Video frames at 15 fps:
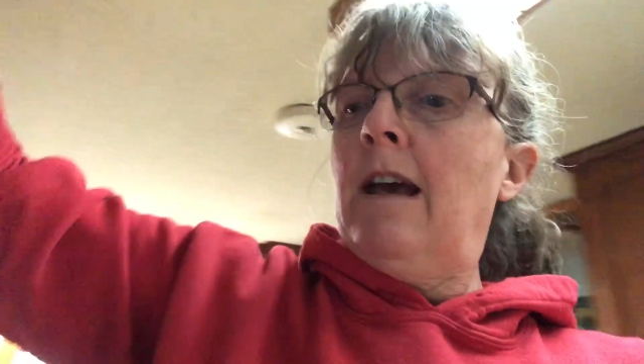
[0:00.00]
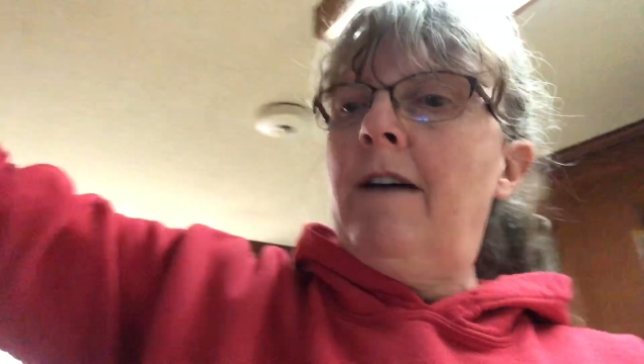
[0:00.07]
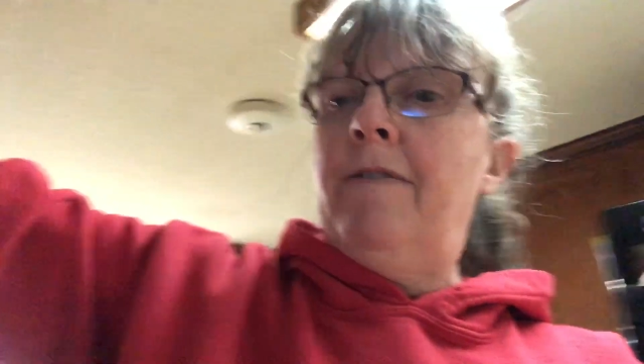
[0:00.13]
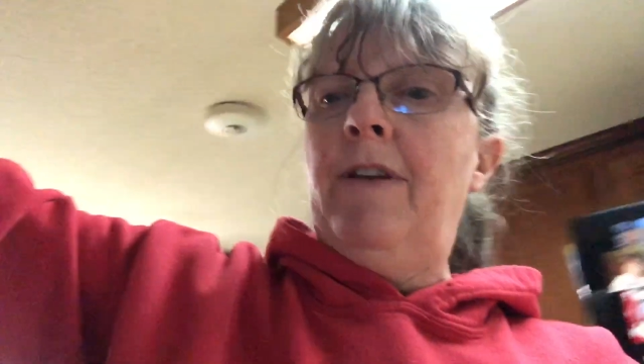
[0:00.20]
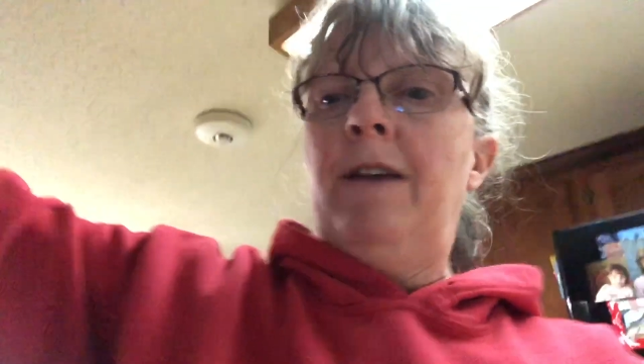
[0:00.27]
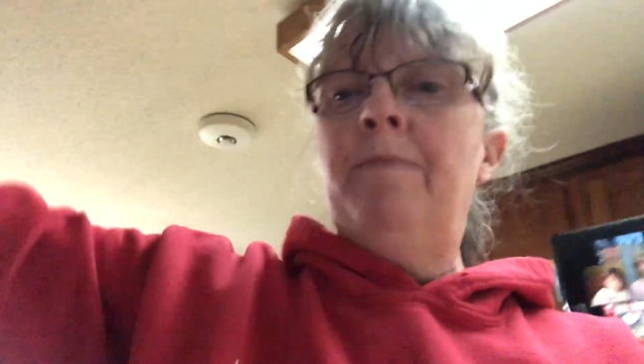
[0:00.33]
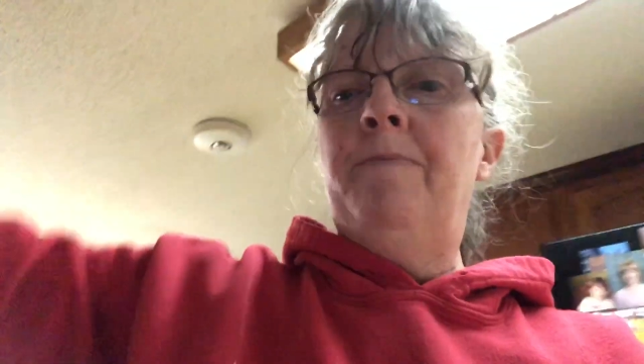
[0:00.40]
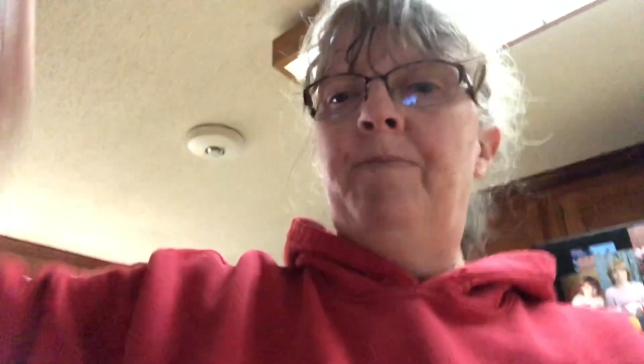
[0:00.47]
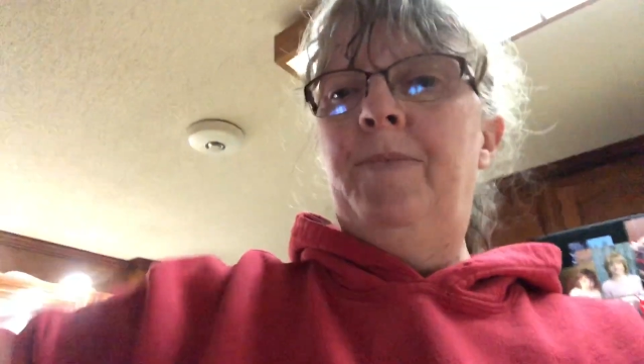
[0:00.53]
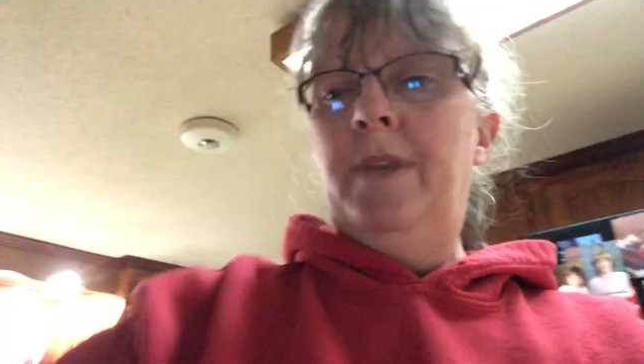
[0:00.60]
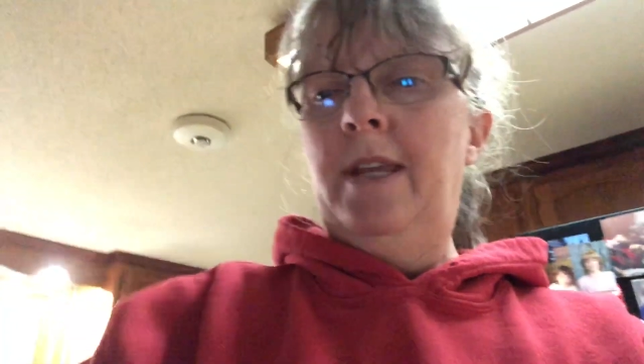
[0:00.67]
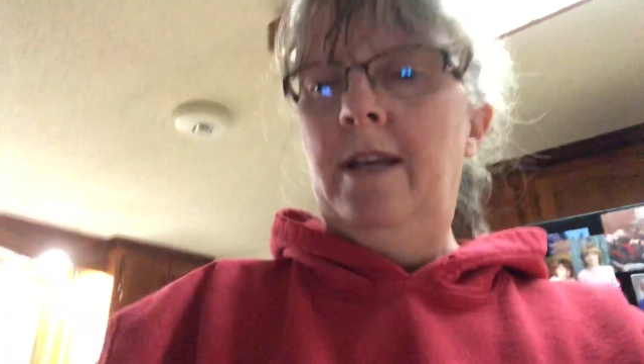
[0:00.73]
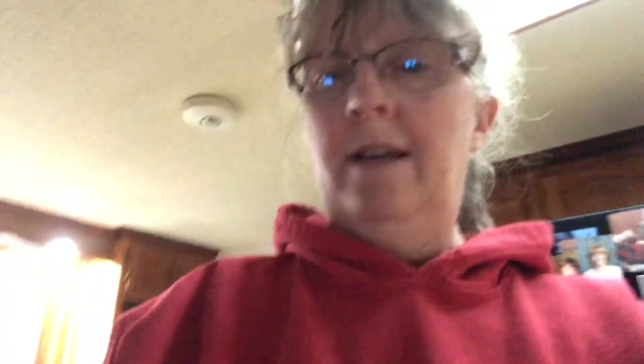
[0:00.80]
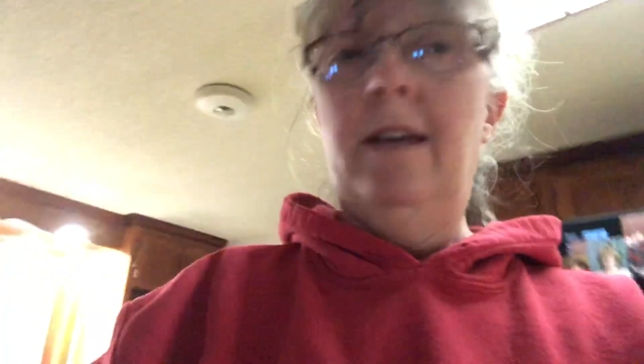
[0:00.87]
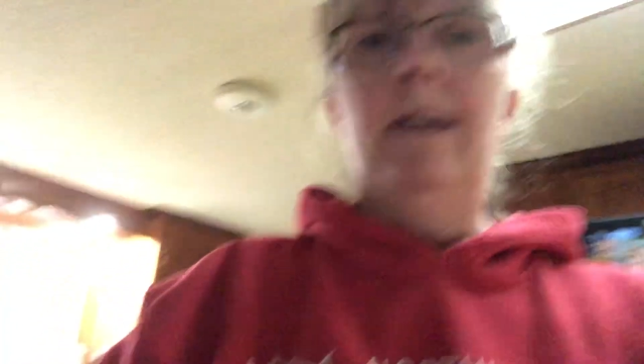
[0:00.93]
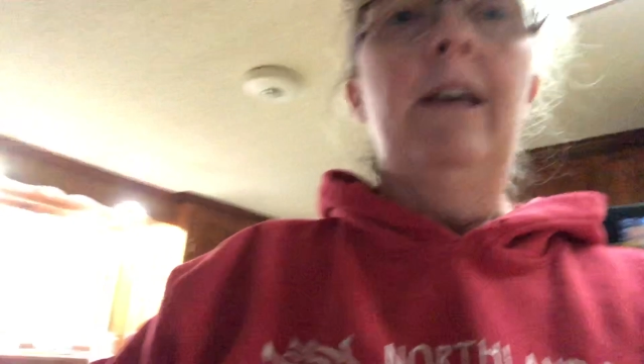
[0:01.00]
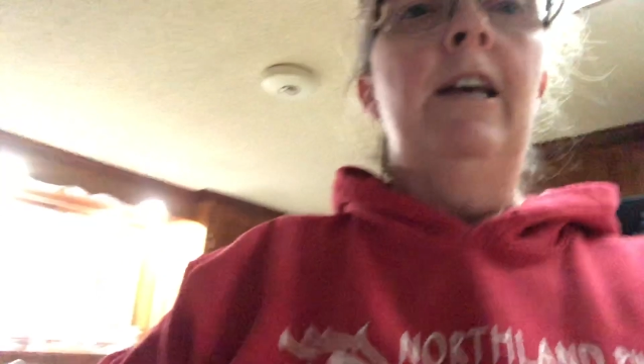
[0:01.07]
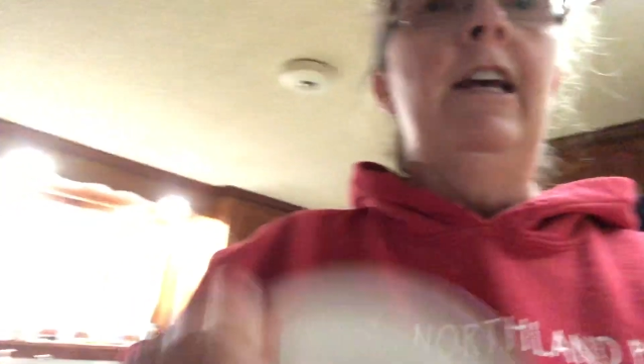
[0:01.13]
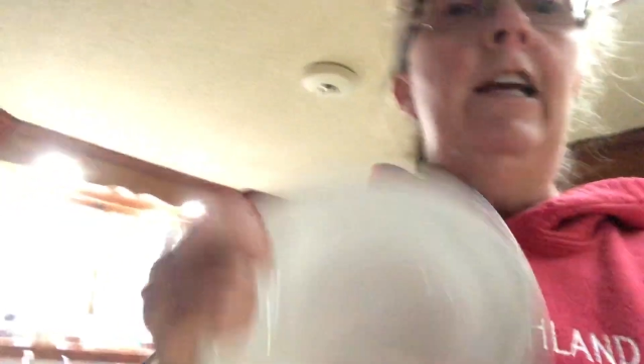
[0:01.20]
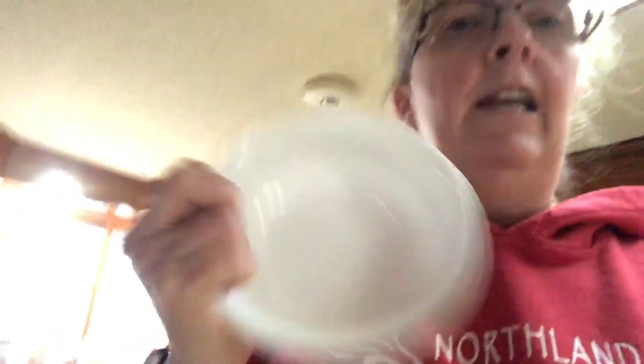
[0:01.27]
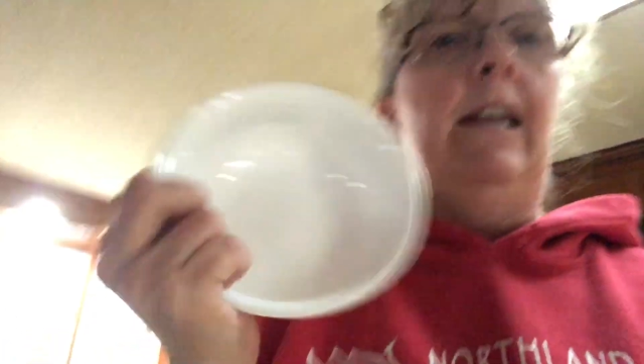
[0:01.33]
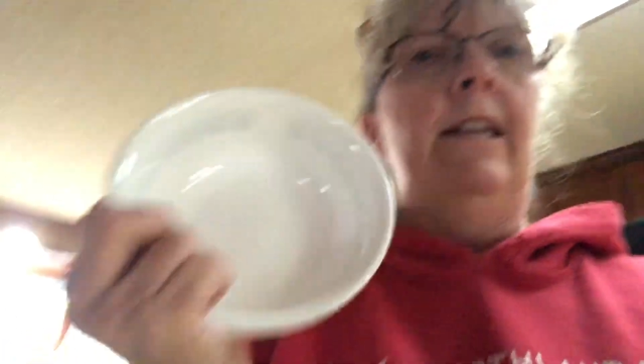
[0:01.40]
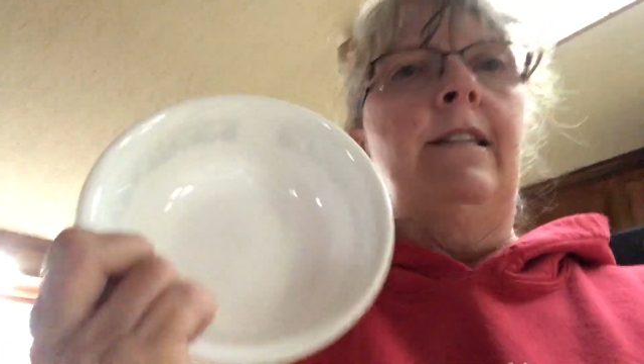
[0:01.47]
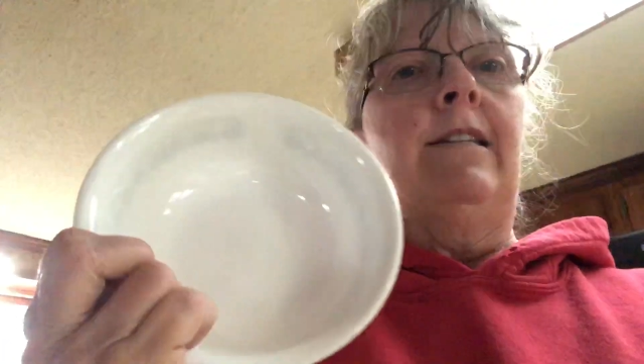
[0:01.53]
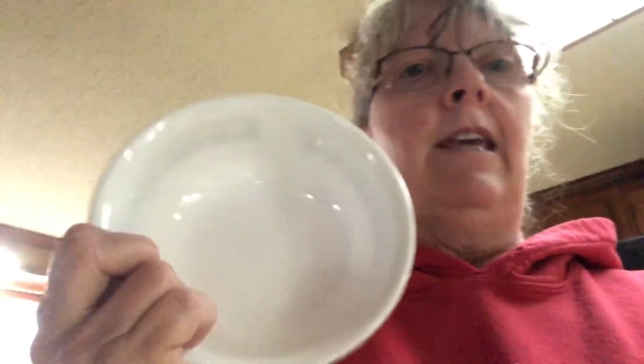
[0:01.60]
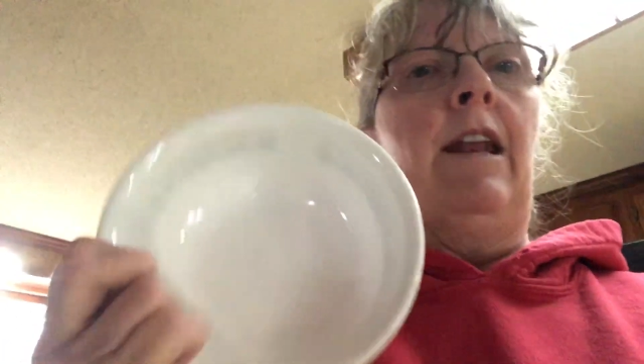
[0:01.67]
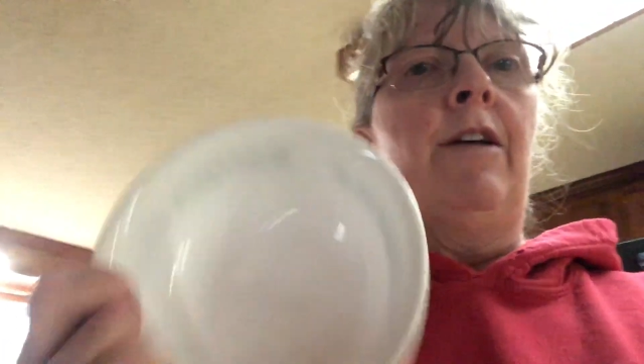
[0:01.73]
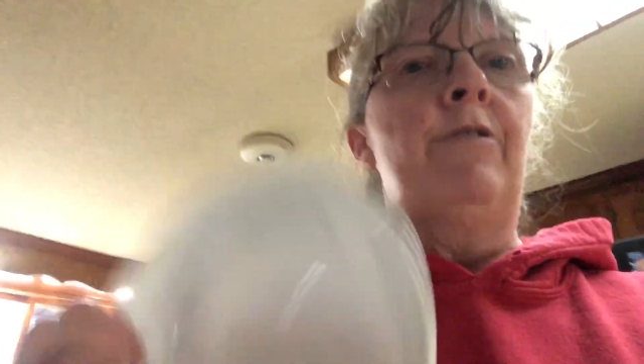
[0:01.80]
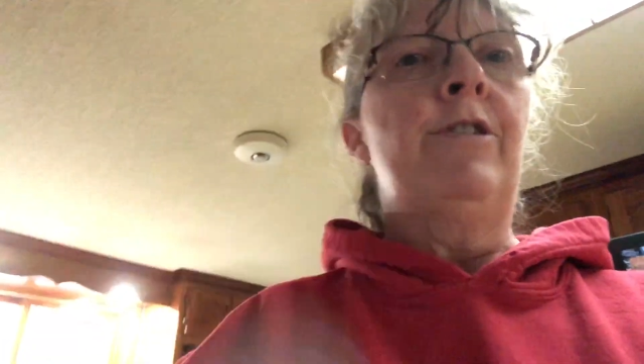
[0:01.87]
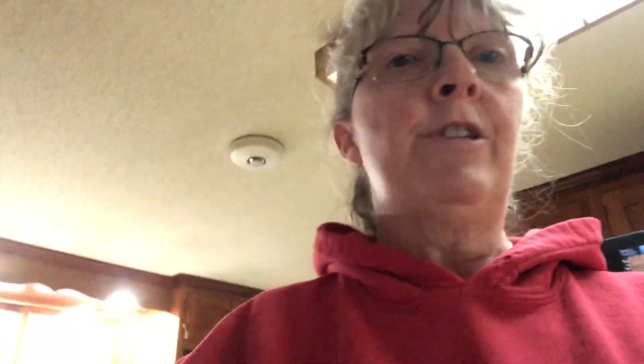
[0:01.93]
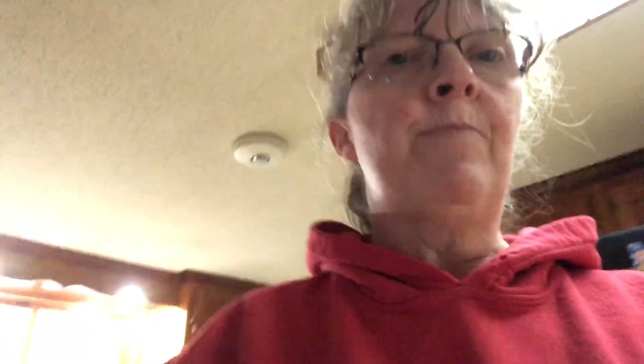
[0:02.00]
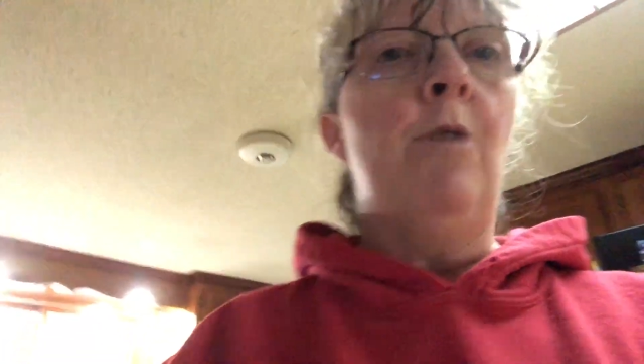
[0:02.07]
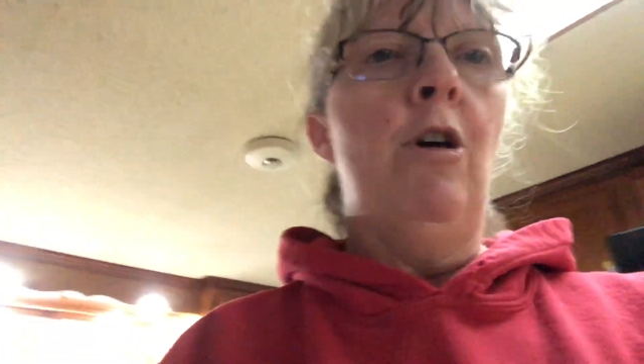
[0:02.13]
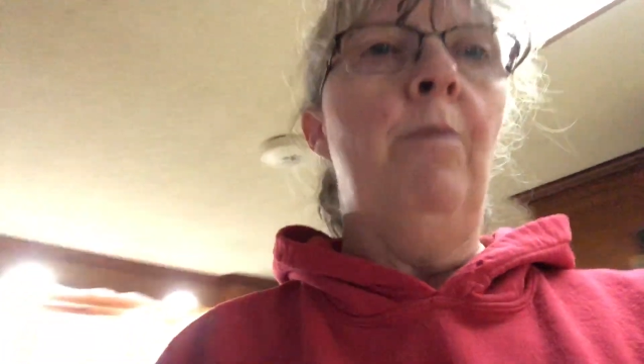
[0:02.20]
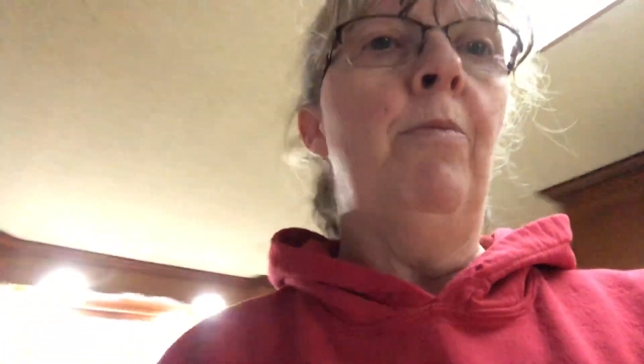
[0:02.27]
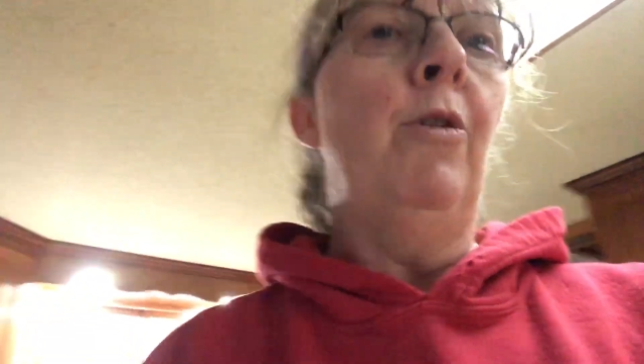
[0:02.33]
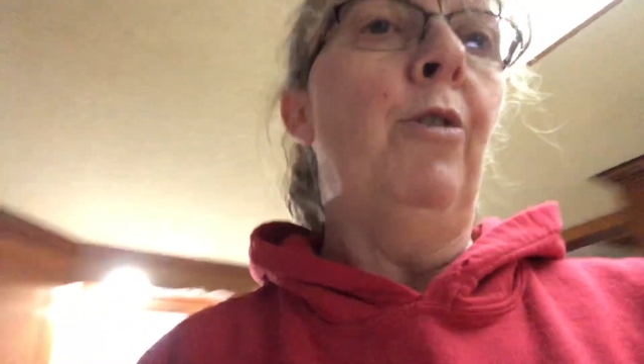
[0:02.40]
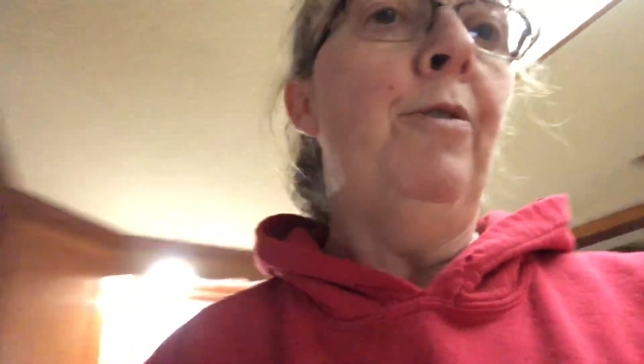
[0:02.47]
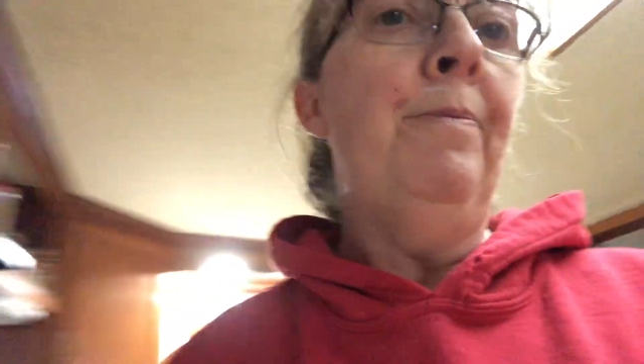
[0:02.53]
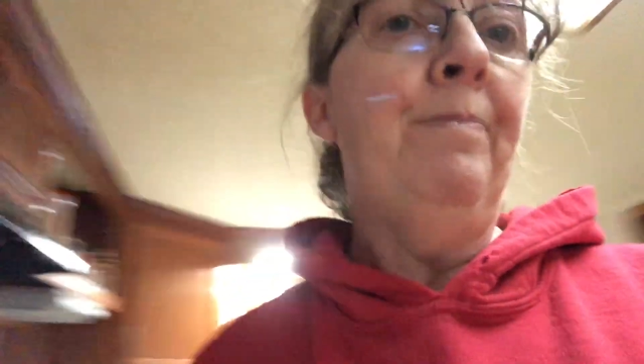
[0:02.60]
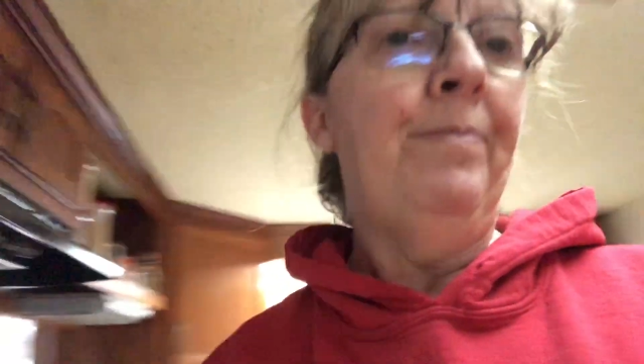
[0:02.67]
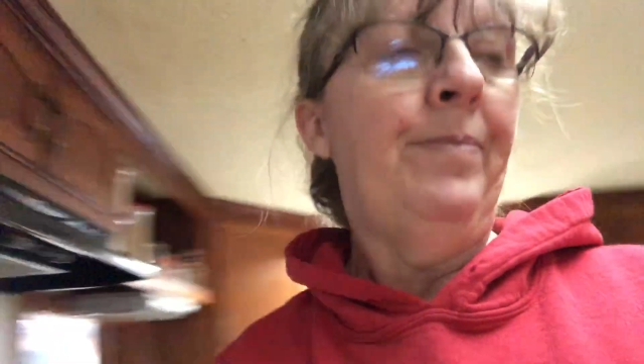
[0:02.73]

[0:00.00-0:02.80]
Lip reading: oven is get out a small bowl